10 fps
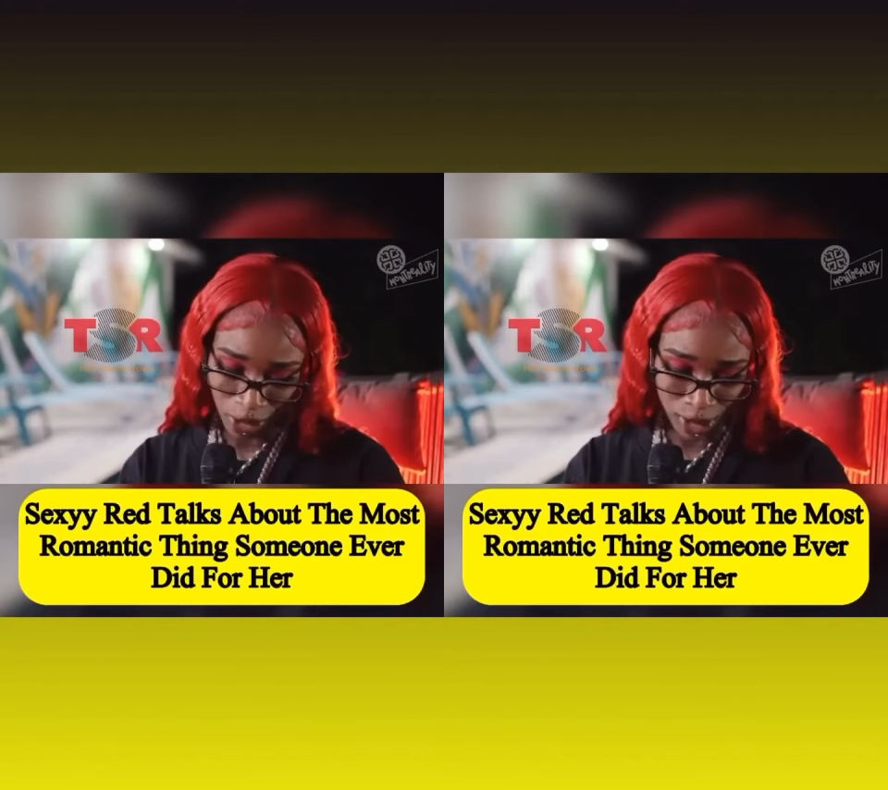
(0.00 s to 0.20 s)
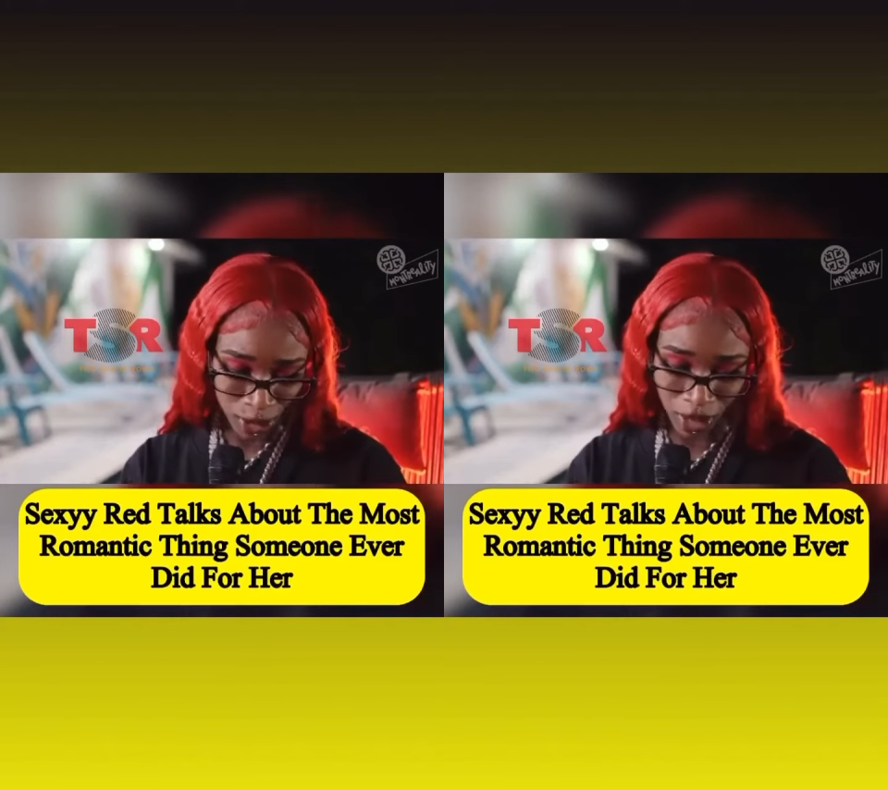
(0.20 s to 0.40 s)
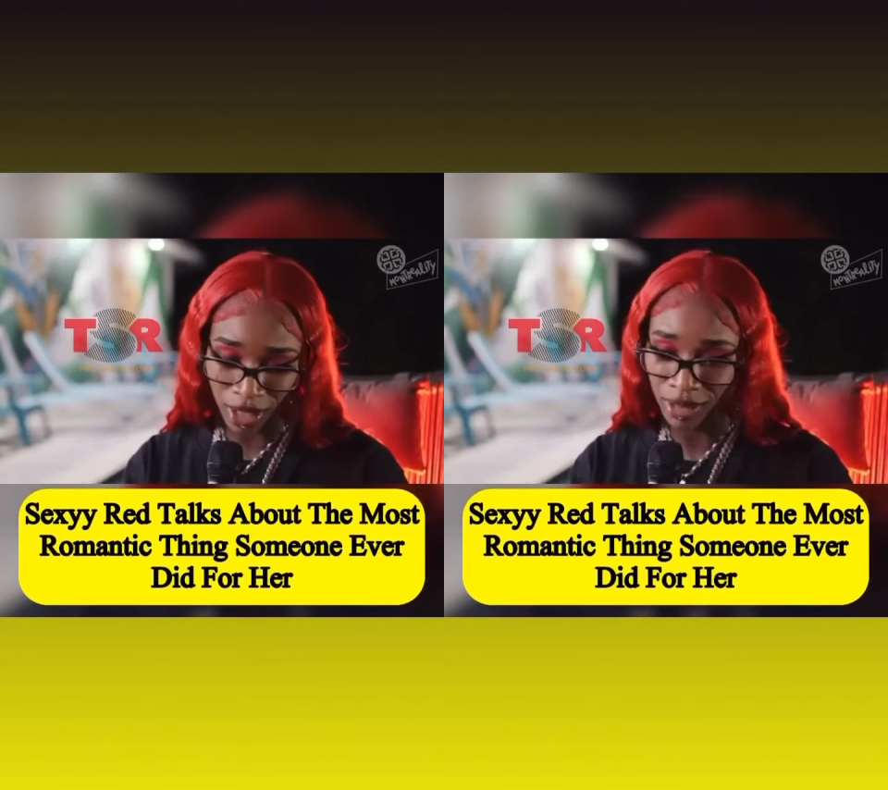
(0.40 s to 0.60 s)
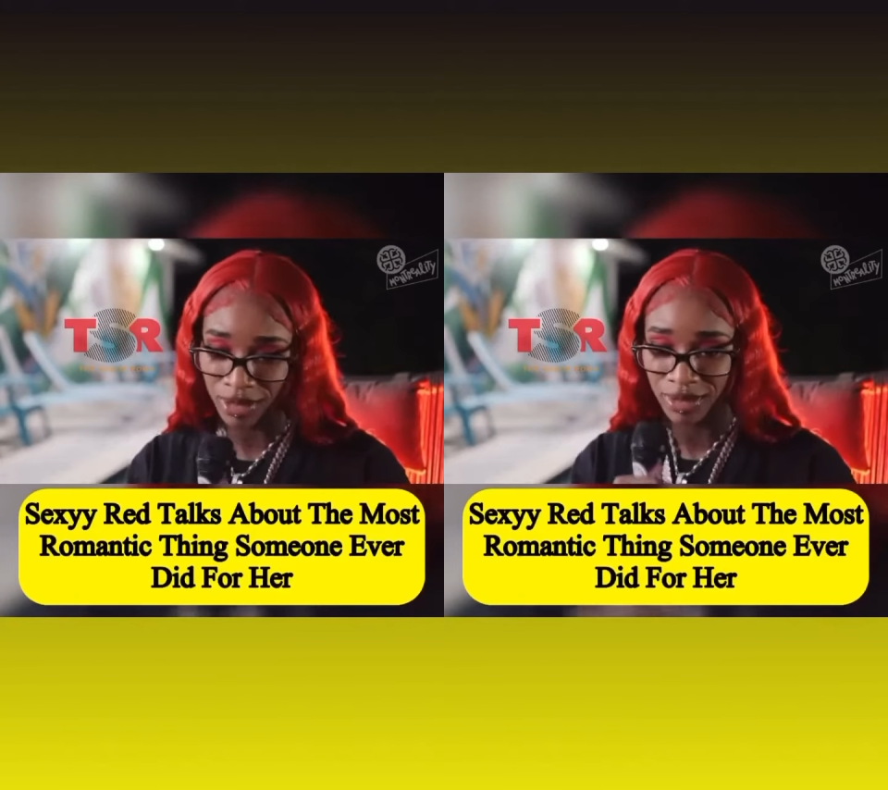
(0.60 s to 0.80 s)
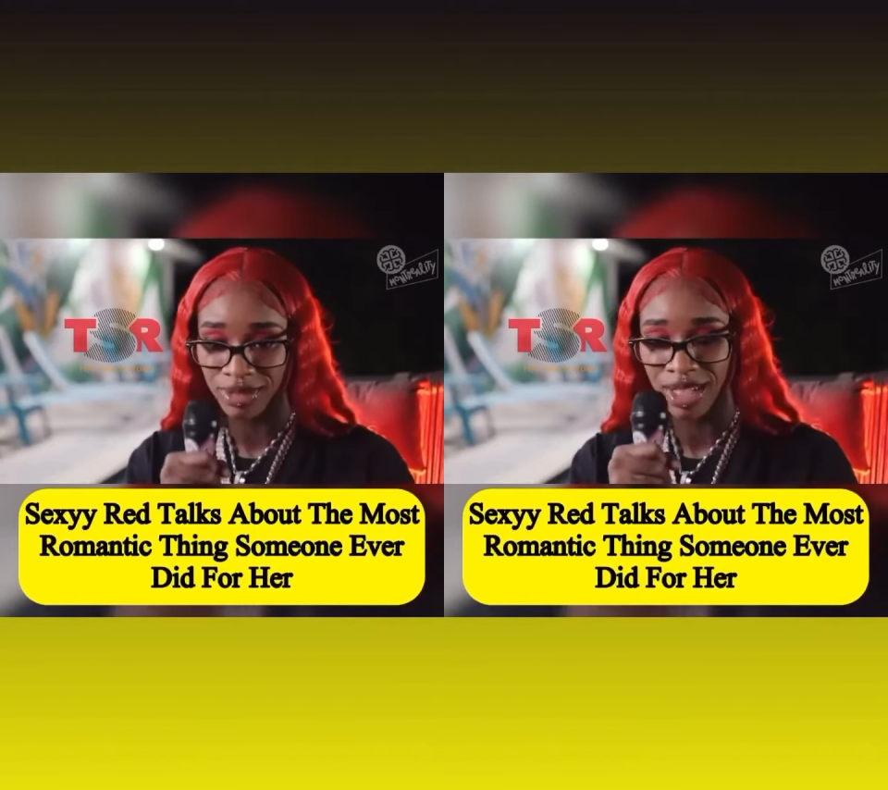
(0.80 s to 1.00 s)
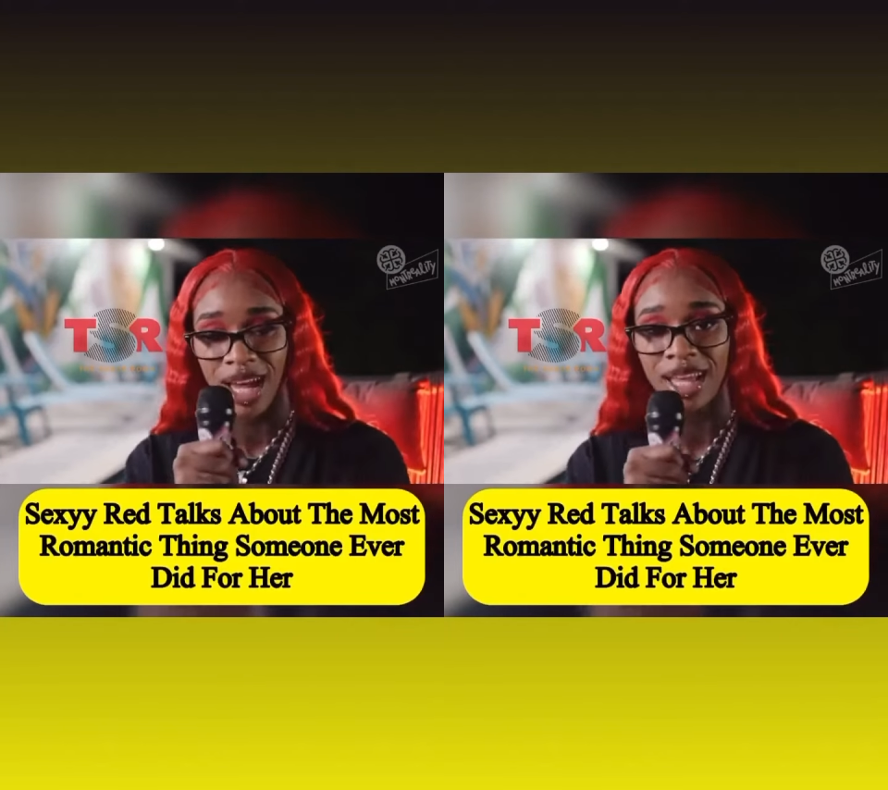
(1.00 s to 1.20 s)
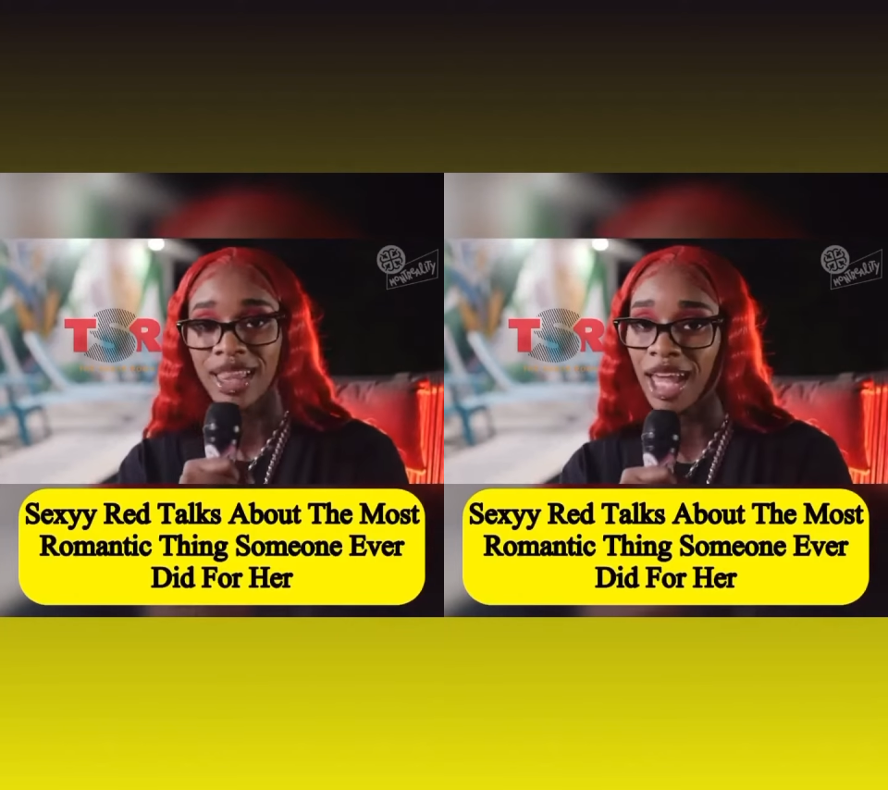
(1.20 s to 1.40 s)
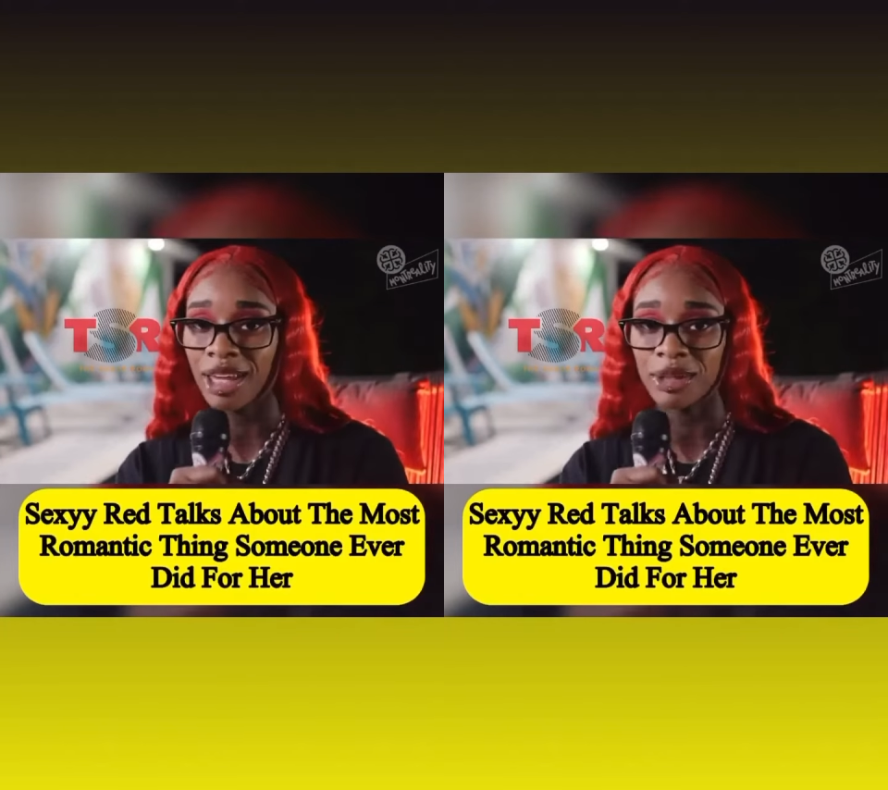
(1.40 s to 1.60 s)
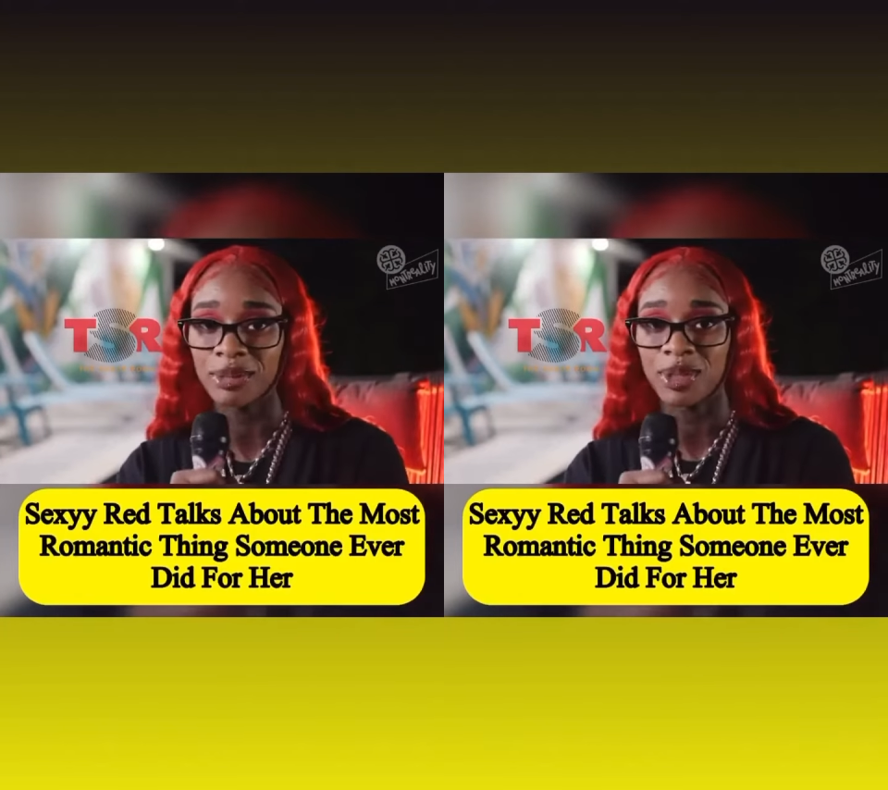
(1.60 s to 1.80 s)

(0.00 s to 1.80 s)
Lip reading: expression of gesture?